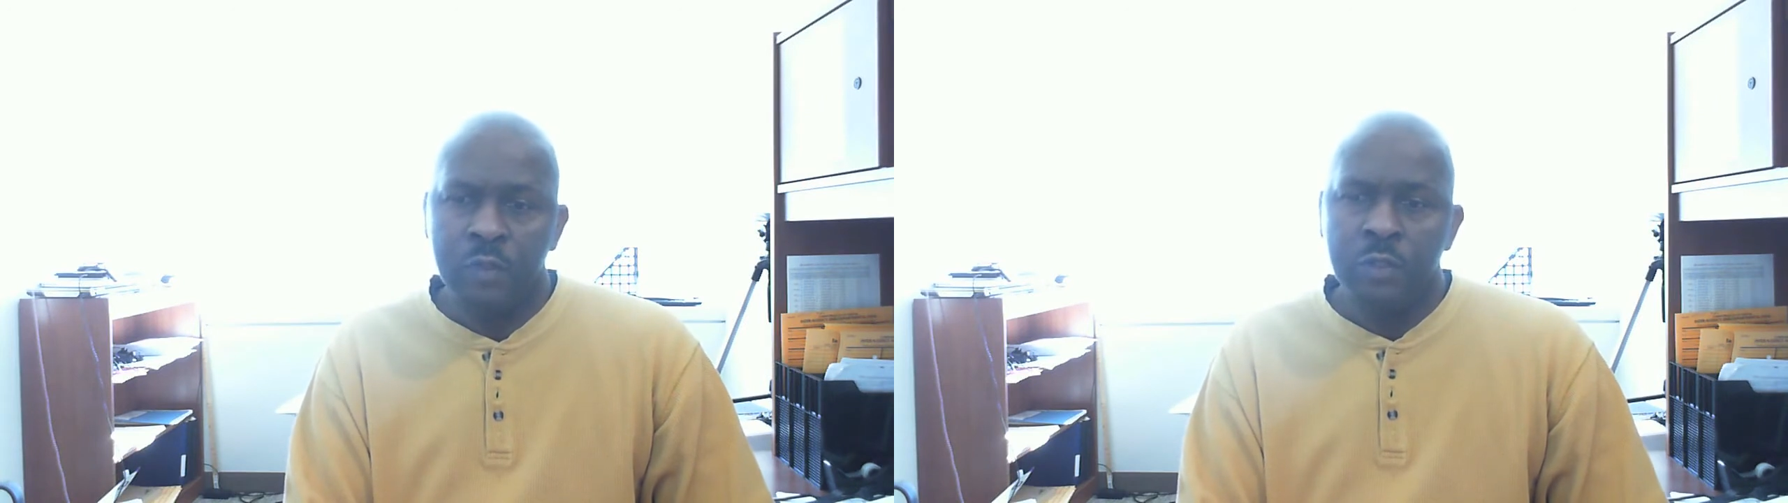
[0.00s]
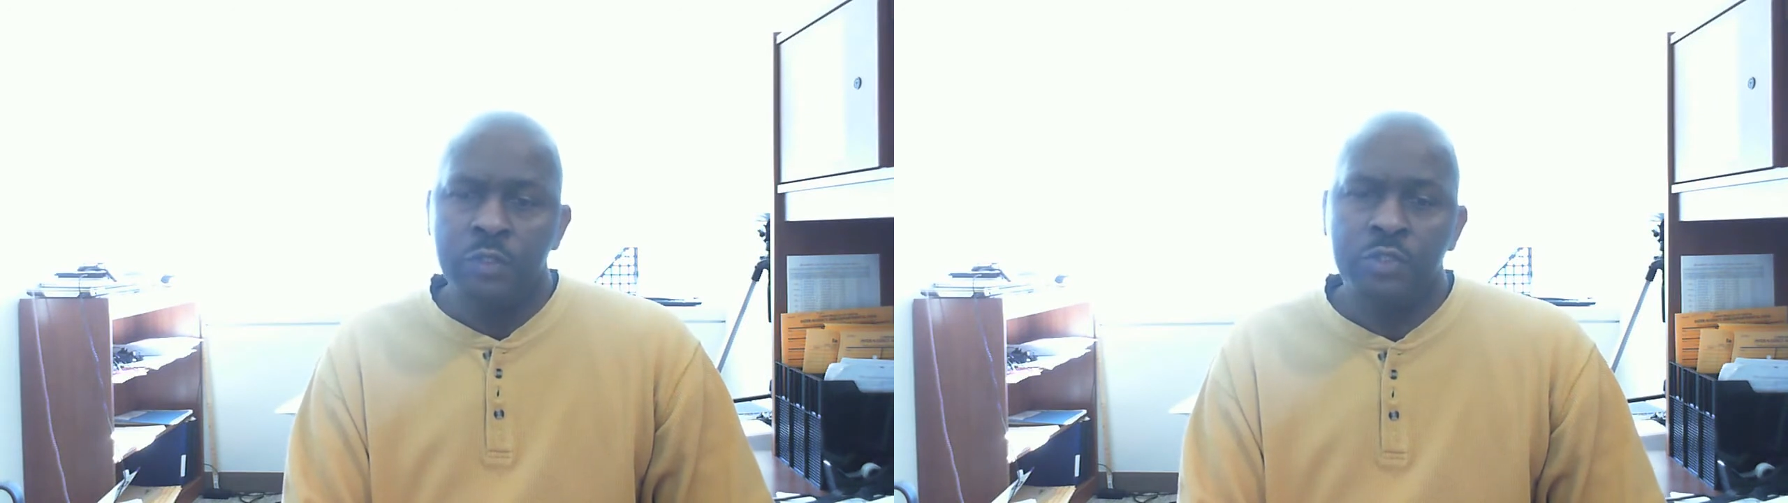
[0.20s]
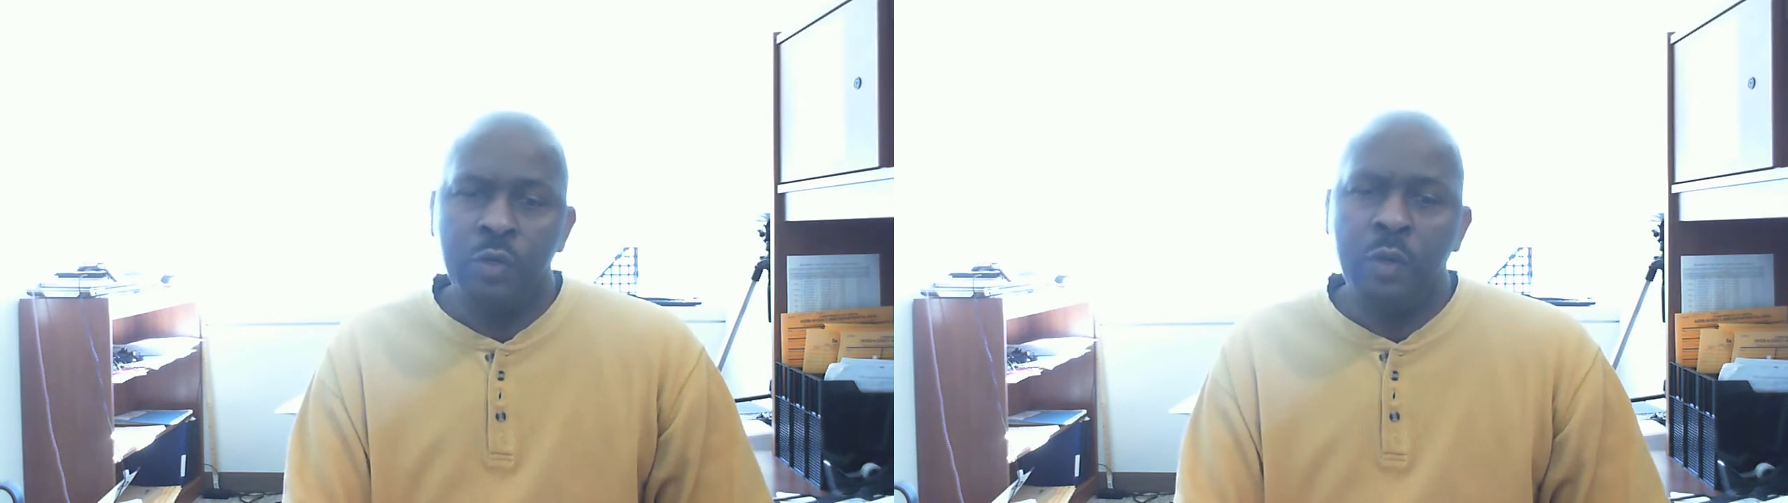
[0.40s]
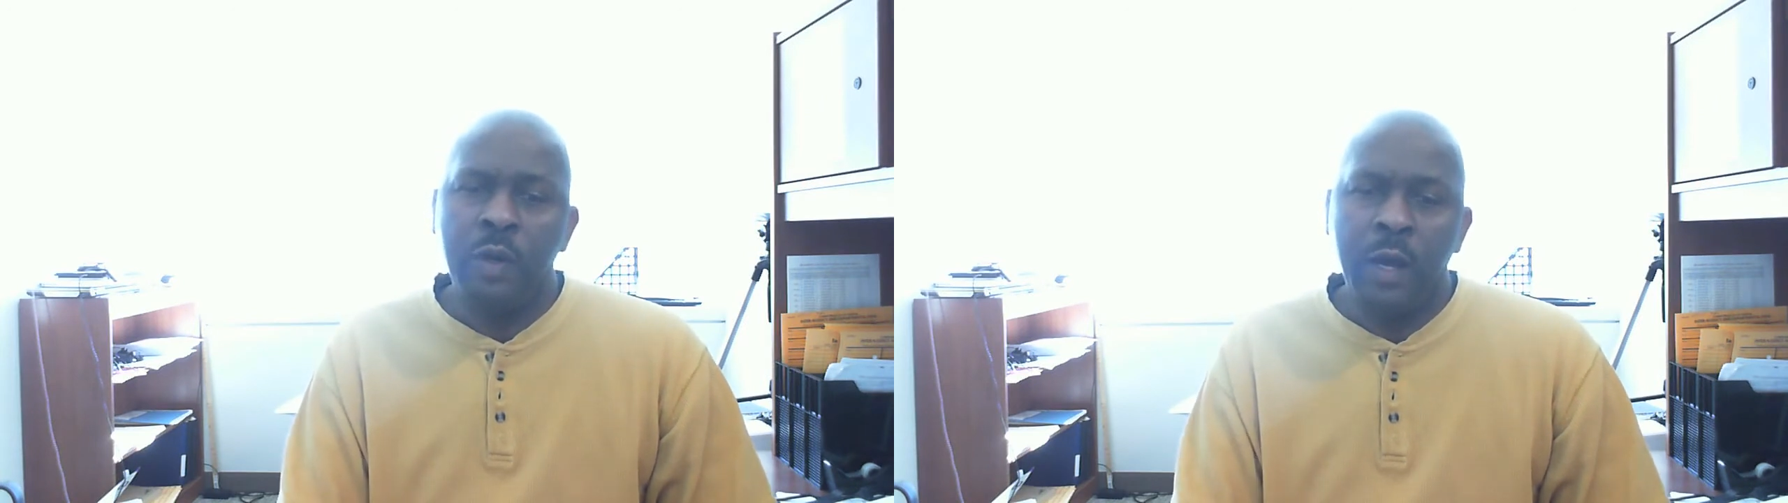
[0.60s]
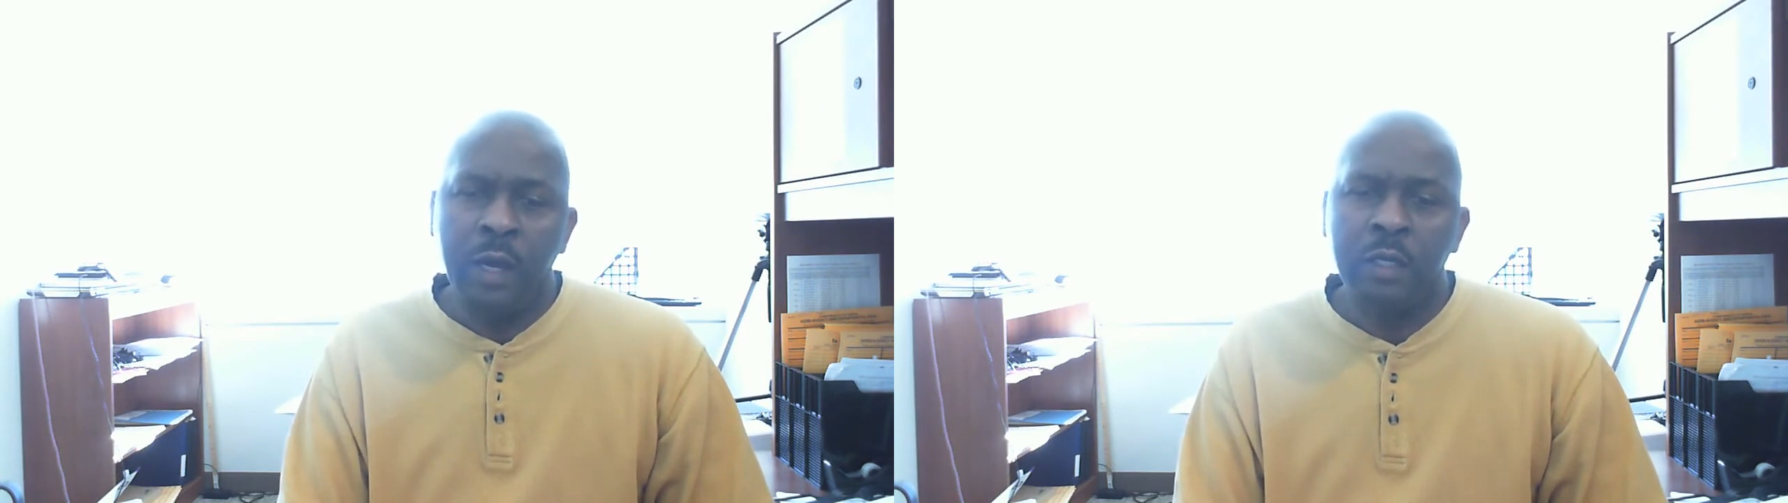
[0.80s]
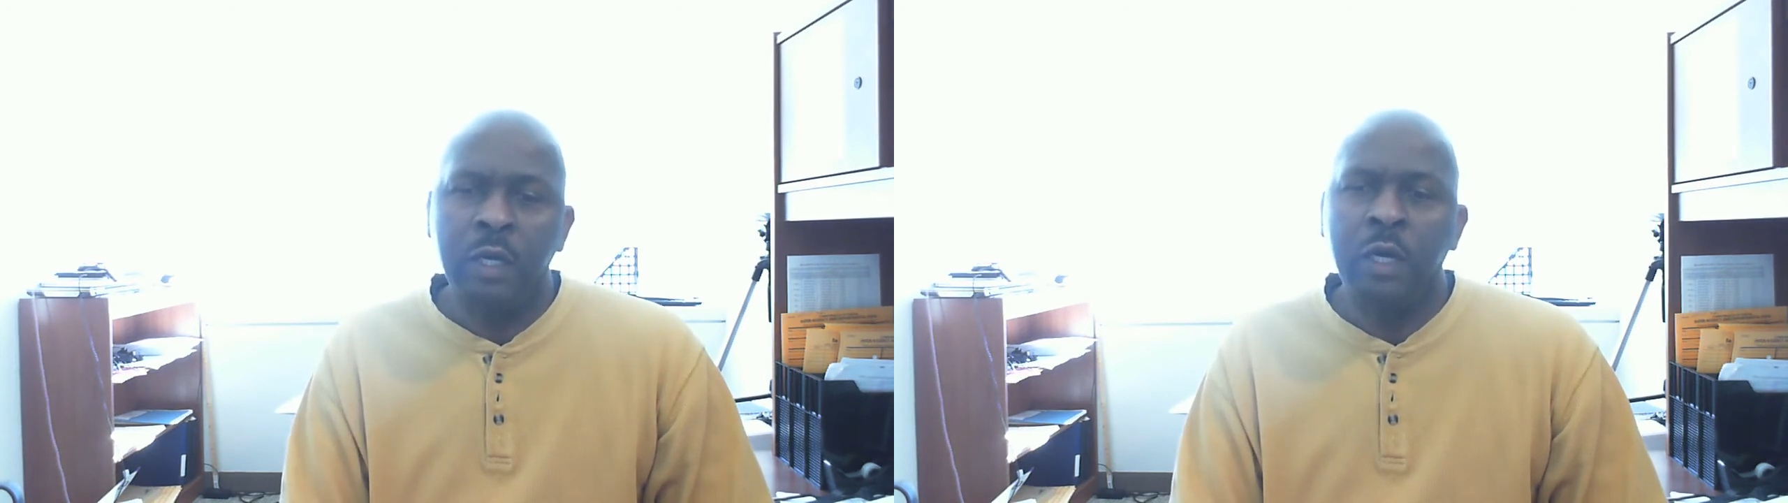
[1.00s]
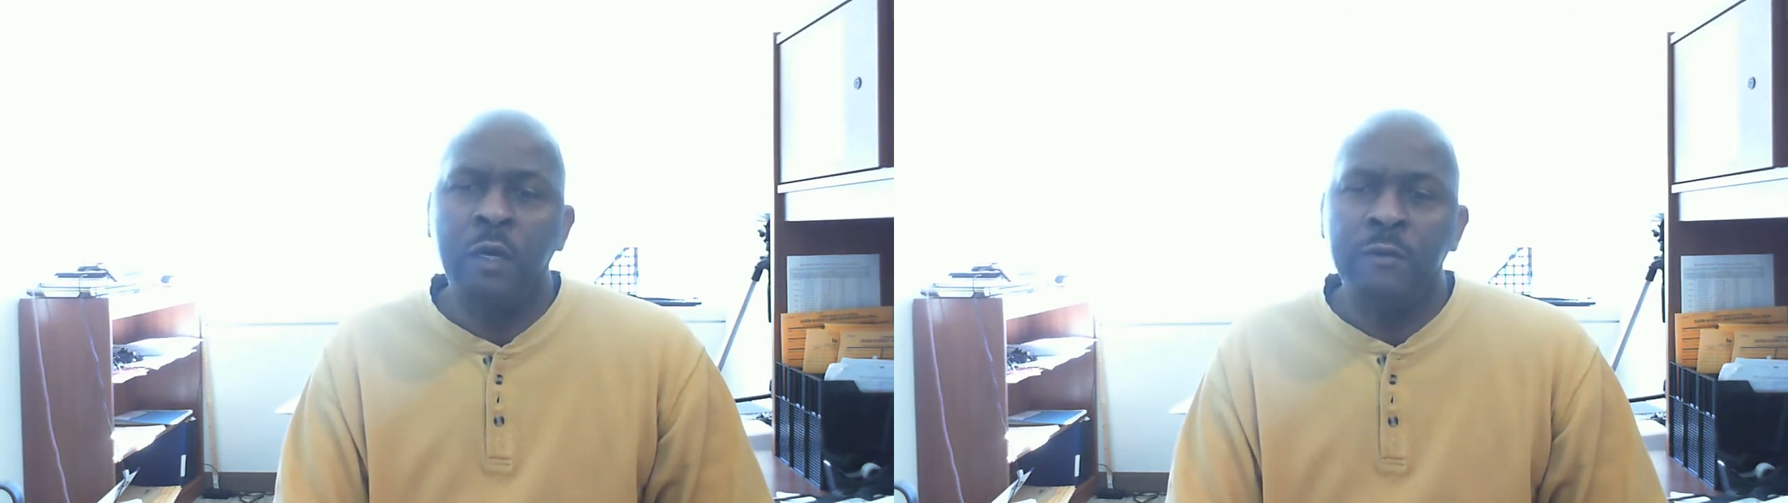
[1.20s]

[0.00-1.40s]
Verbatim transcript: So our God